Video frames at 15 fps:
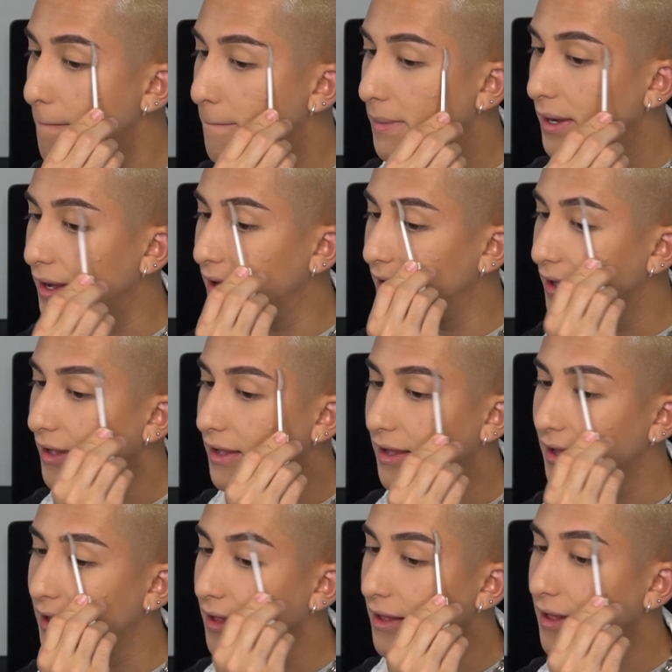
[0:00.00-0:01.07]
But
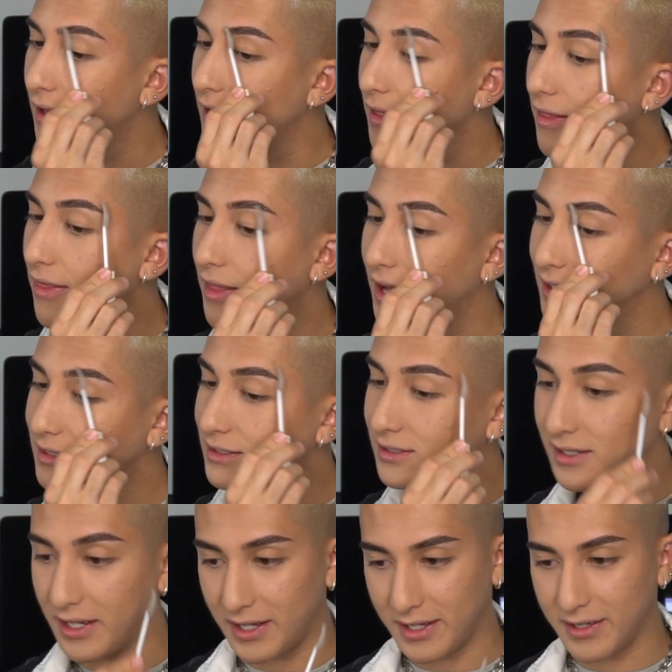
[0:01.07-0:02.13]
that's
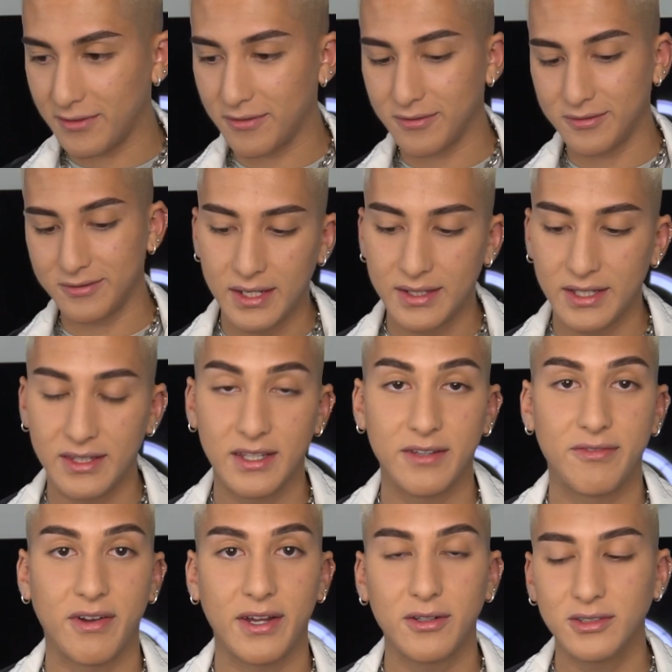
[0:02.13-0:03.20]
that. Then the
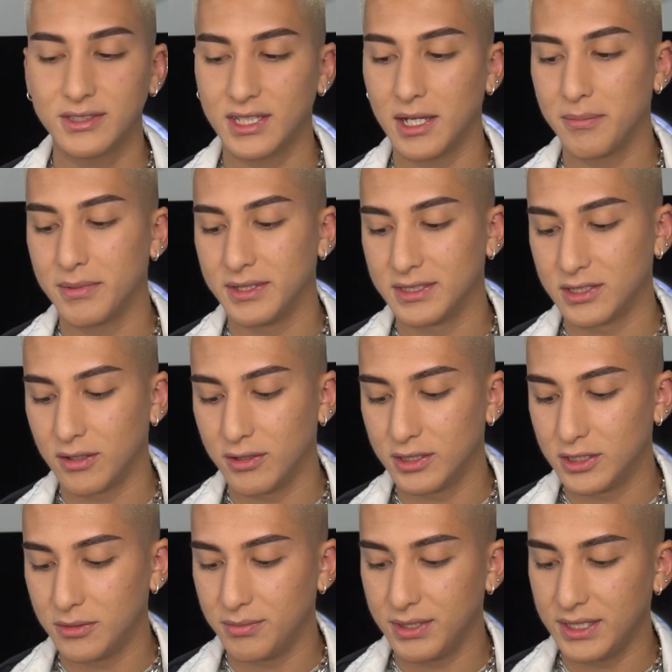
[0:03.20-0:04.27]
final step is going
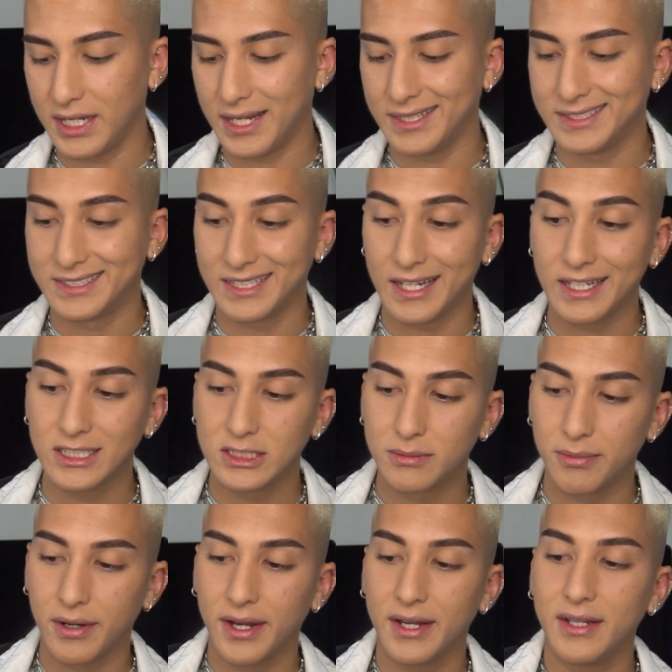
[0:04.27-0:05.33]
to be a setting
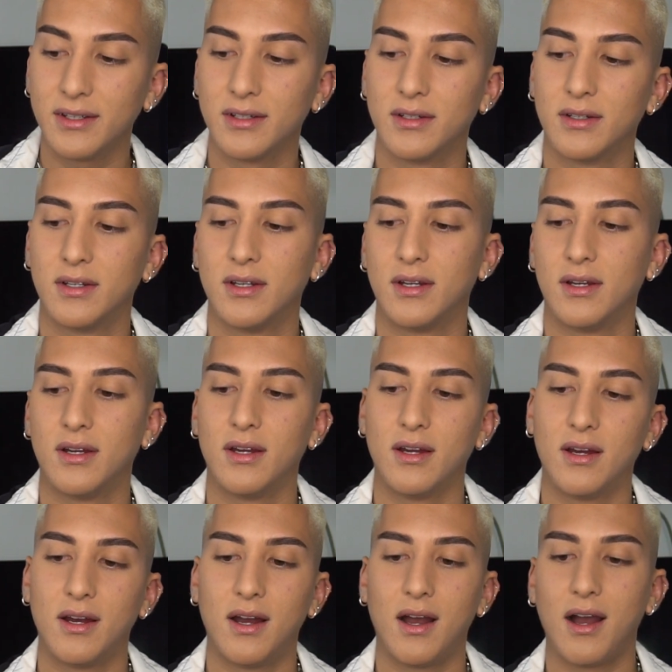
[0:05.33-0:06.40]
spray.
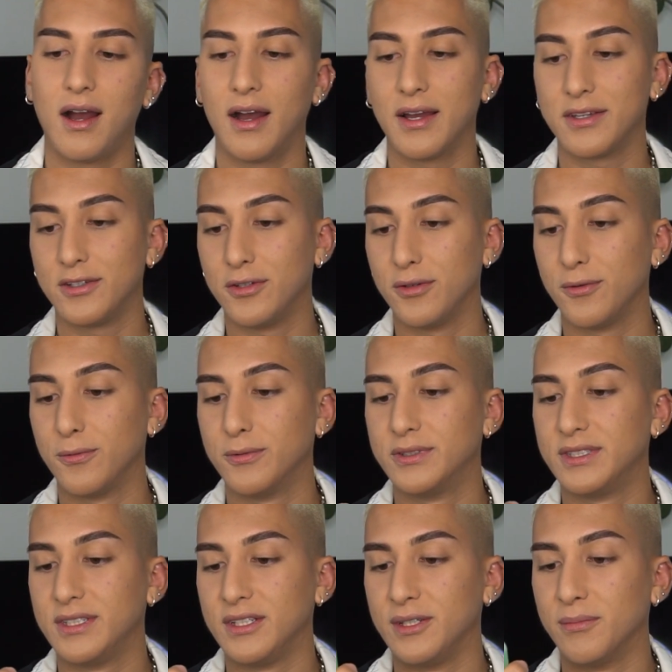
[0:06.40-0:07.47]
I use
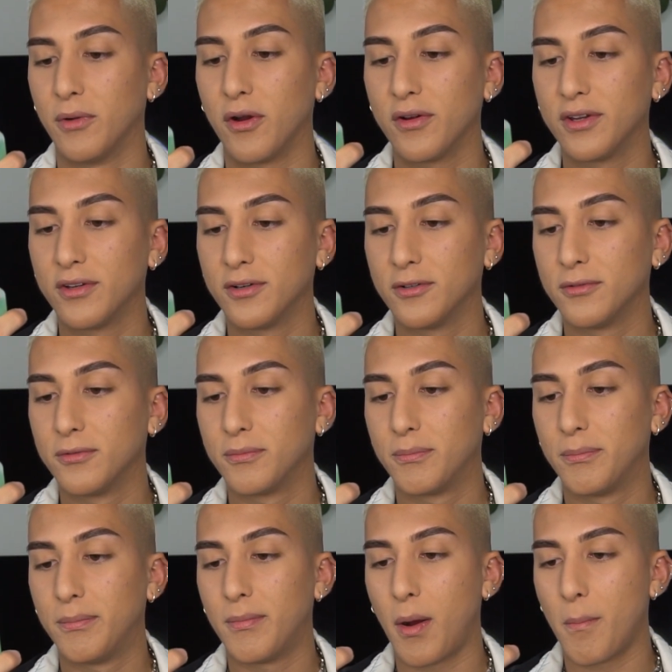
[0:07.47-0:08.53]
the Mario
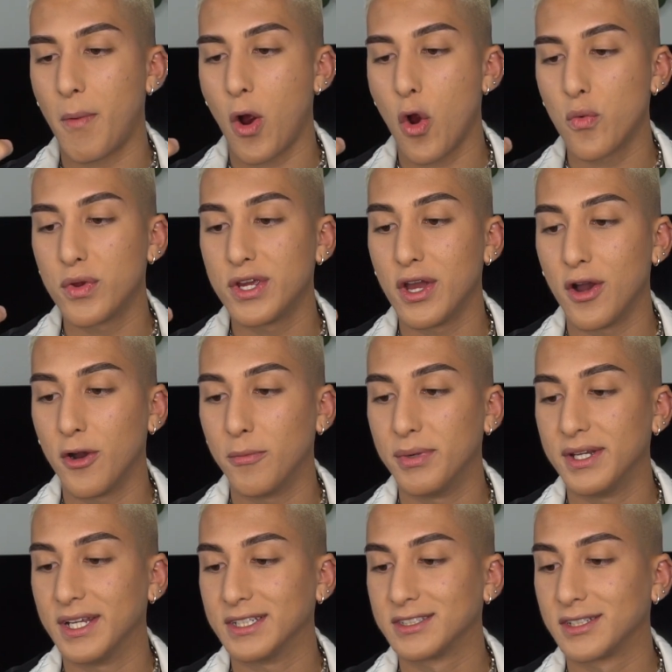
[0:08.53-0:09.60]

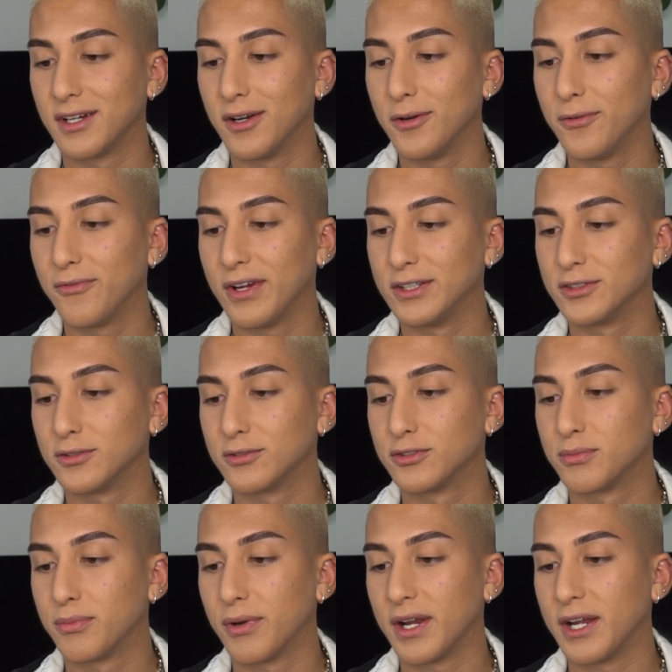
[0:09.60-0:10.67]
Badescu Facial
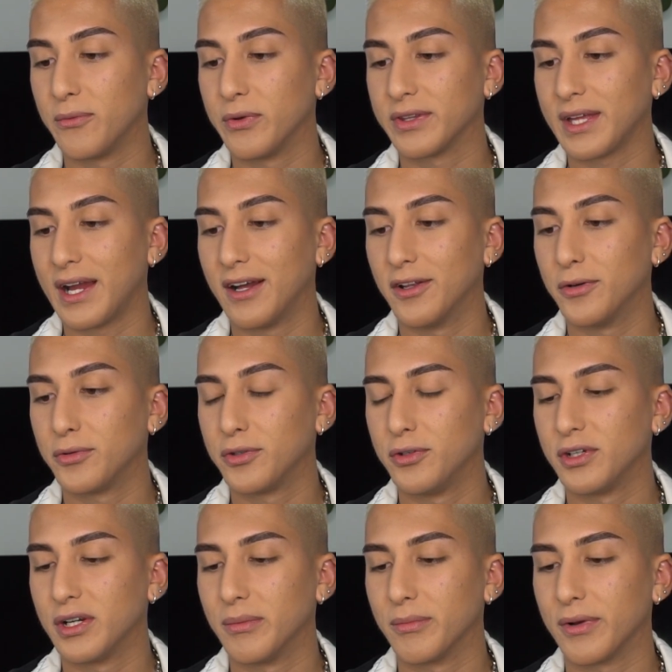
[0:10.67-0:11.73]
Spray with aloe,
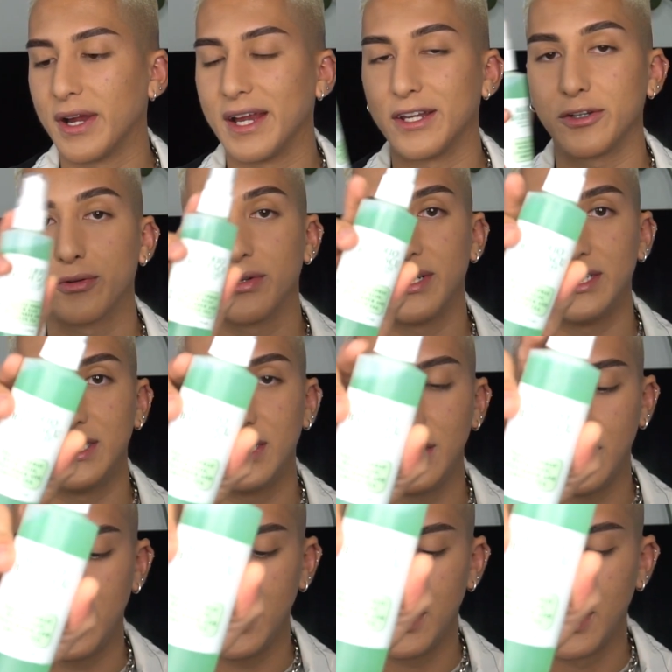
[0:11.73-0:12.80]
cucumber, and green
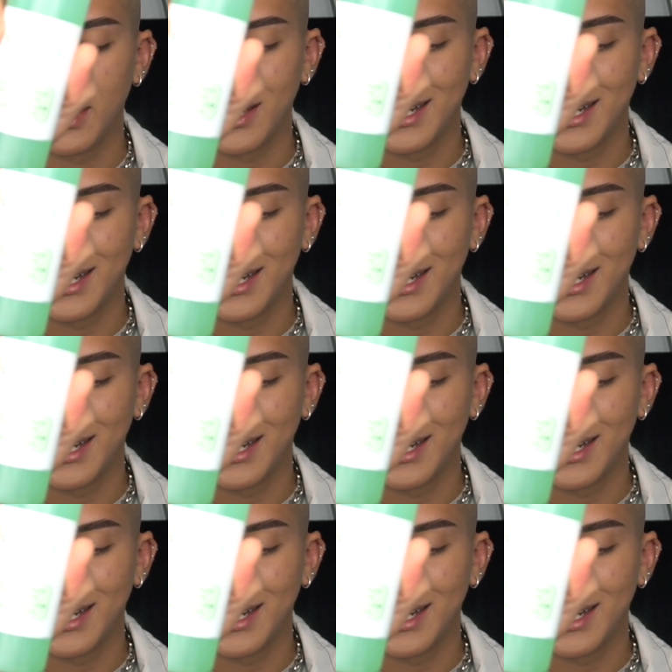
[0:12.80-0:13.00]
tea.